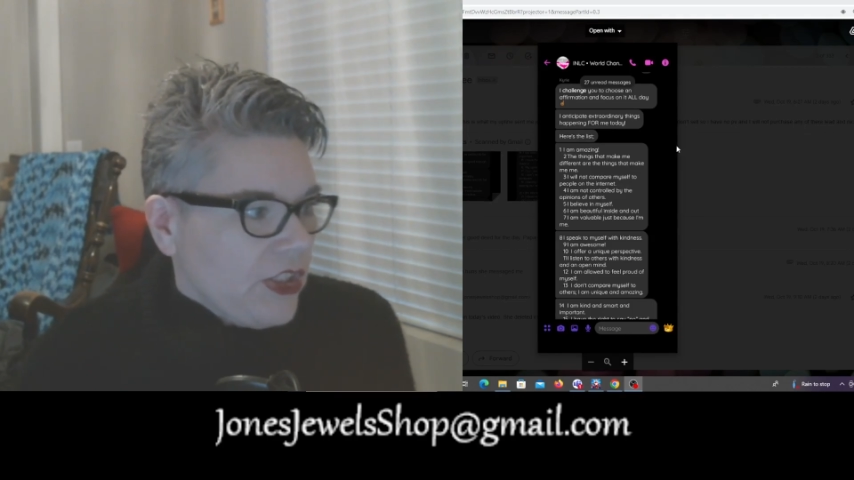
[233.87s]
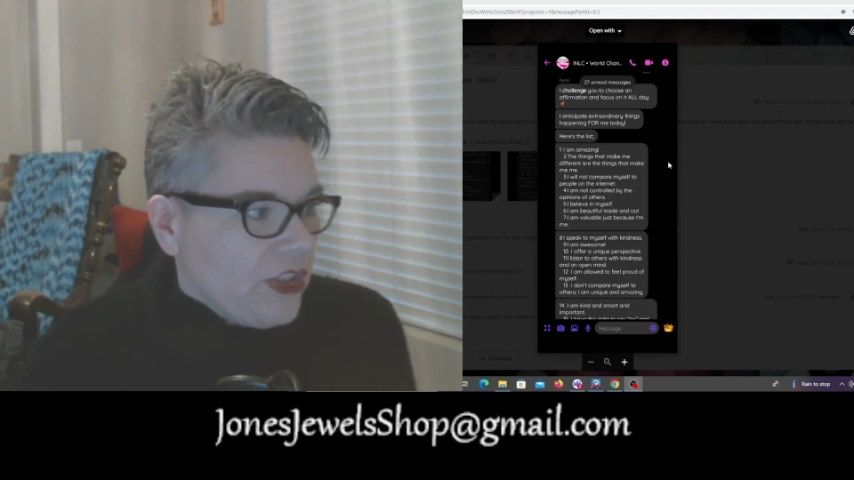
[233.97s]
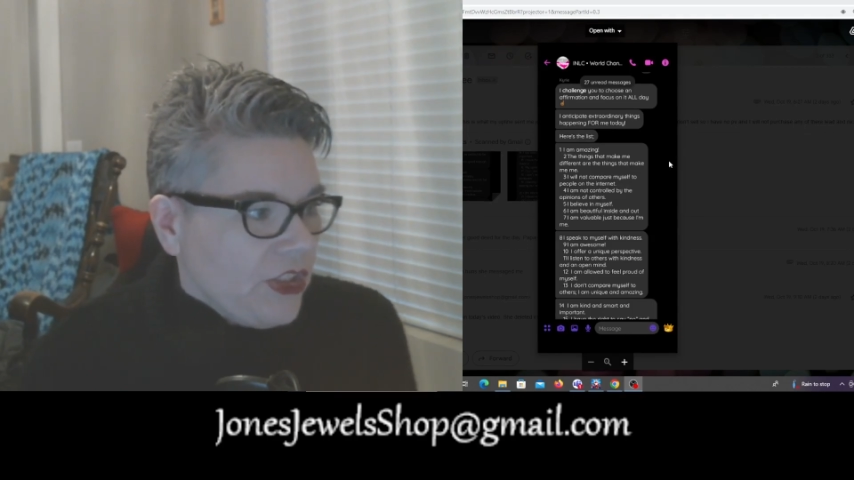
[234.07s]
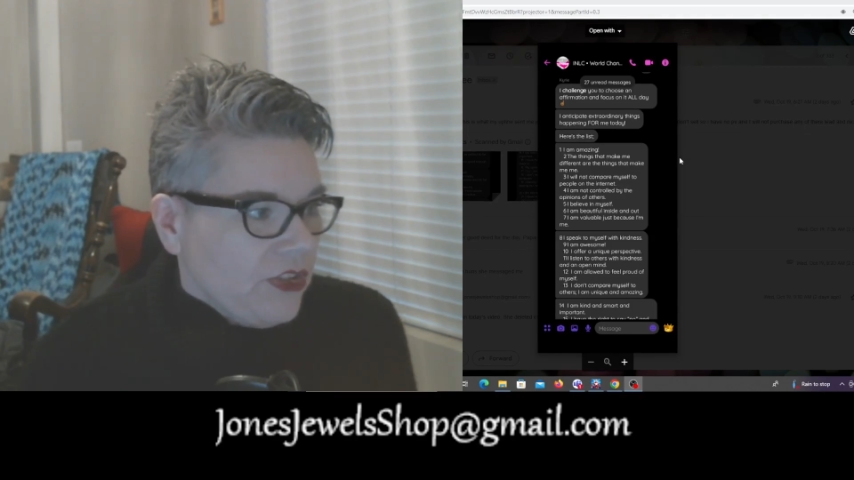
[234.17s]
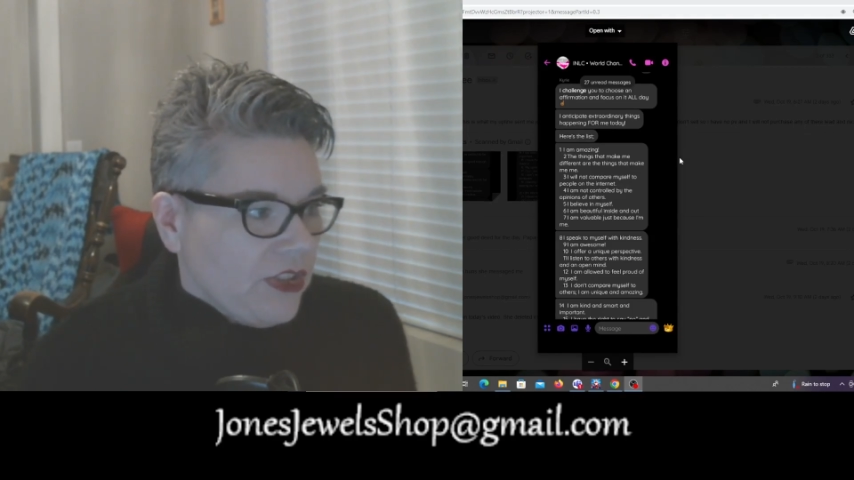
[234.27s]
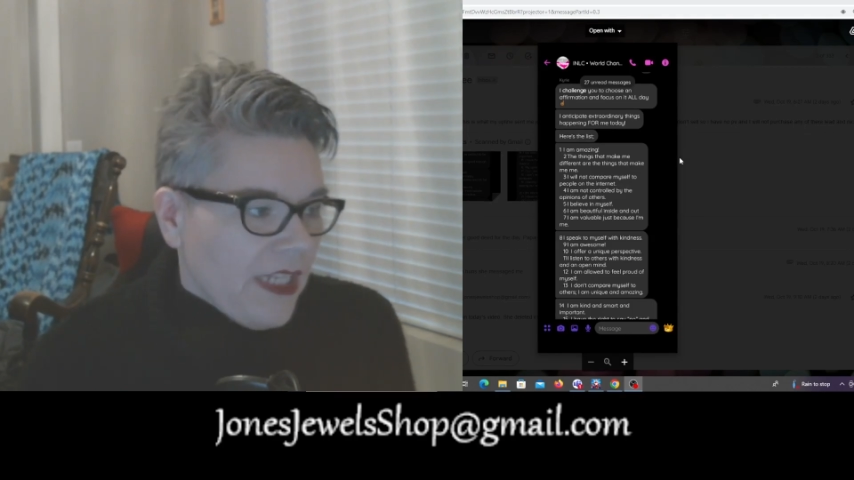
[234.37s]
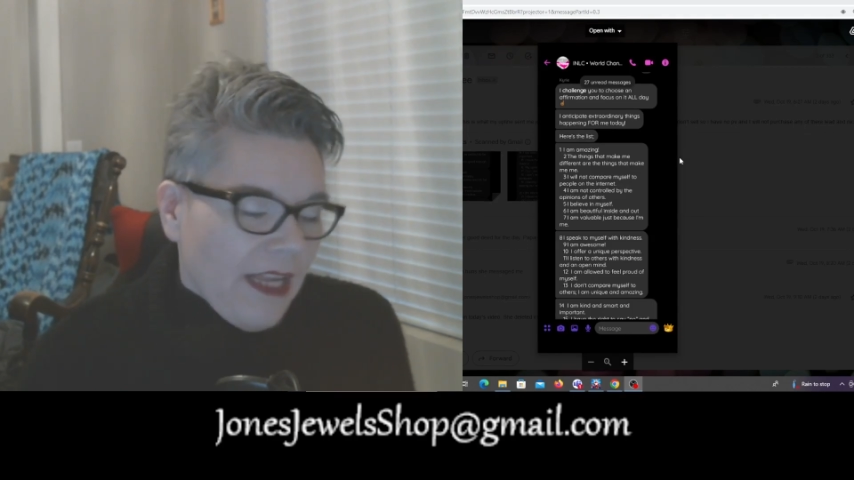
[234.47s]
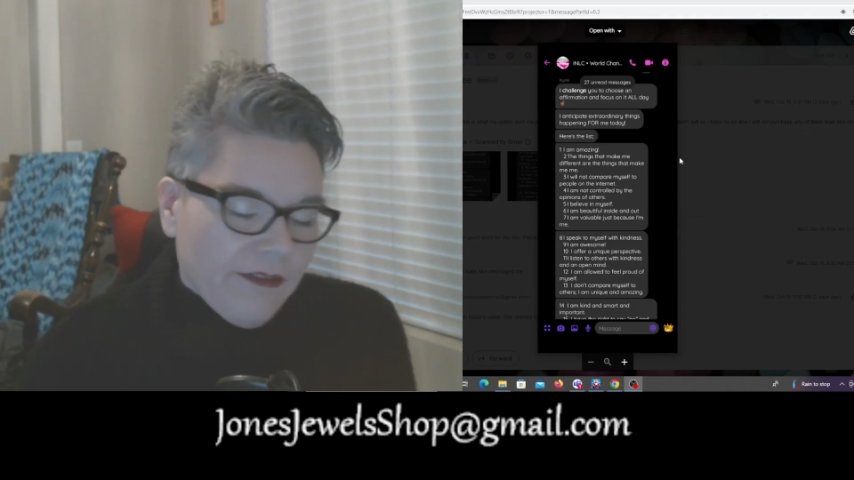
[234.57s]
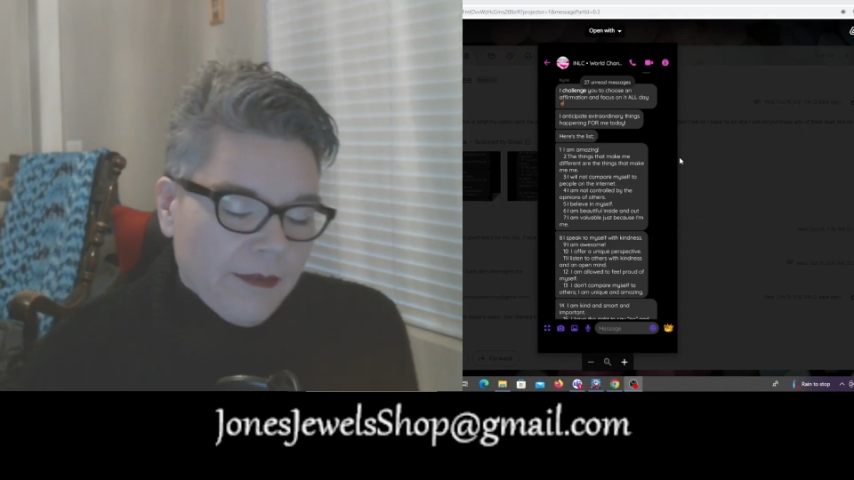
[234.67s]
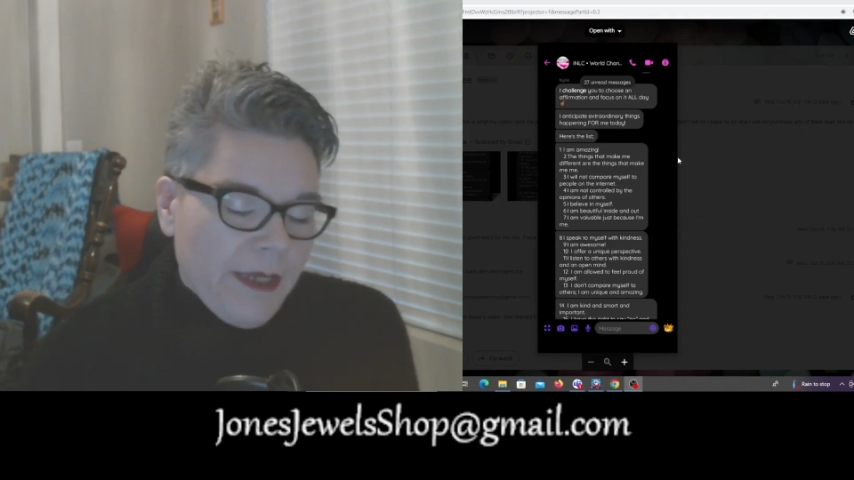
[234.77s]
choose an
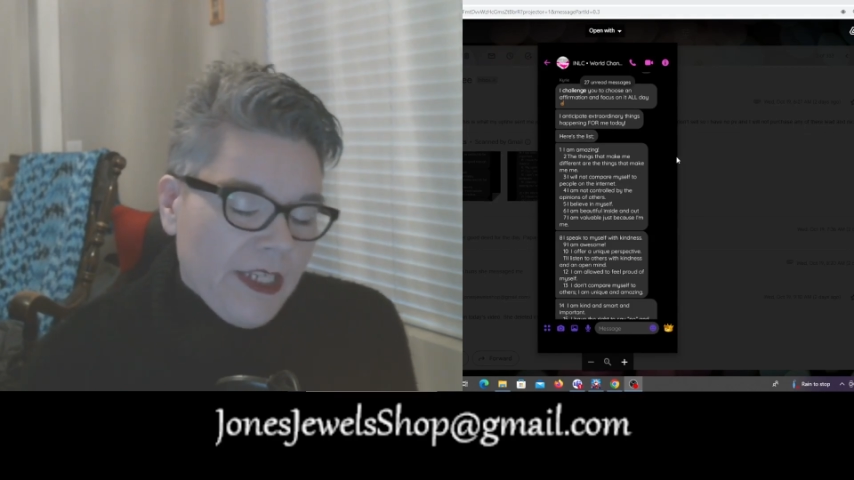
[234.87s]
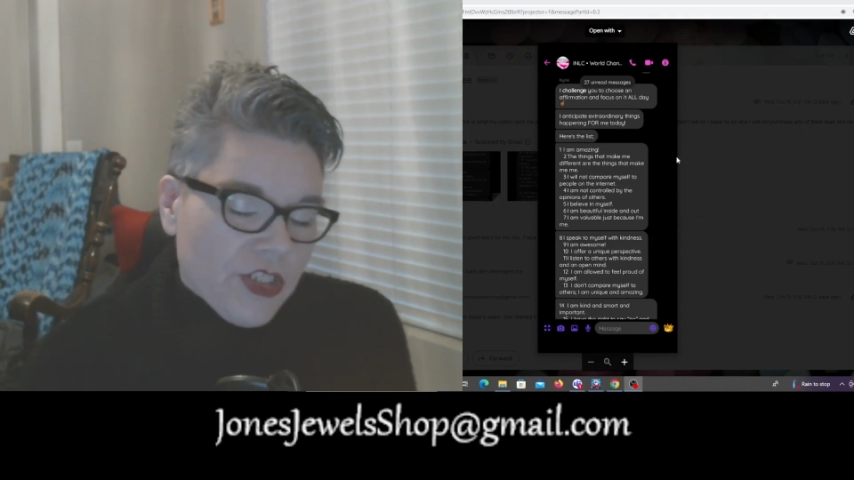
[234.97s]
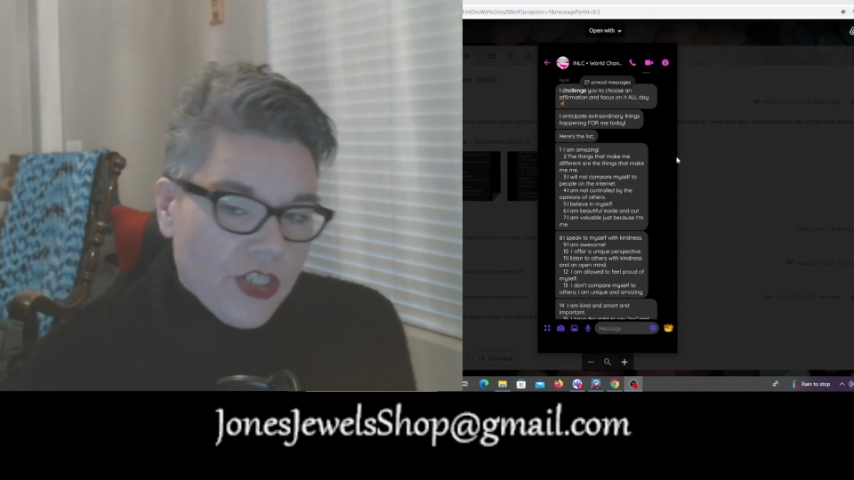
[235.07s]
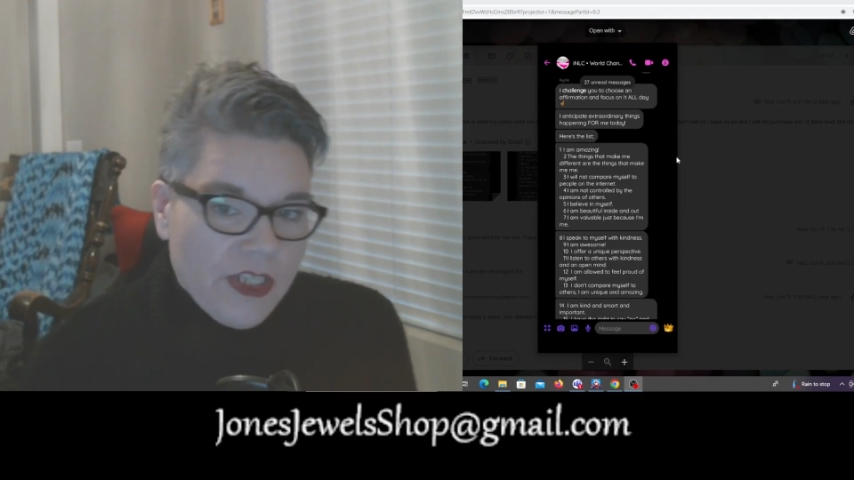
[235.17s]
affirmation